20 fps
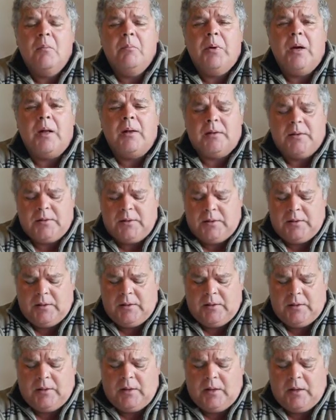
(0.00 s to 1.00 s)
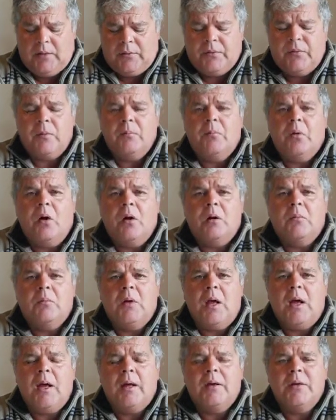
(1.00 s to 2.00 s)
but at the bottom
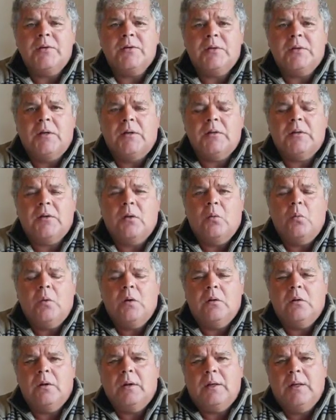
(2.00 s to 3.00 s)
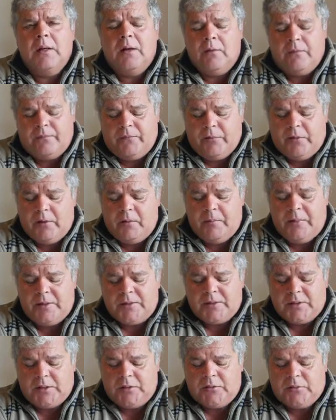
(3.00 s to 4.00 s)
line is that we're looking out for their
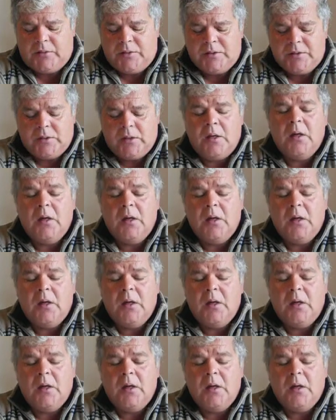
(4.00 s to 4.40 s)
best interest.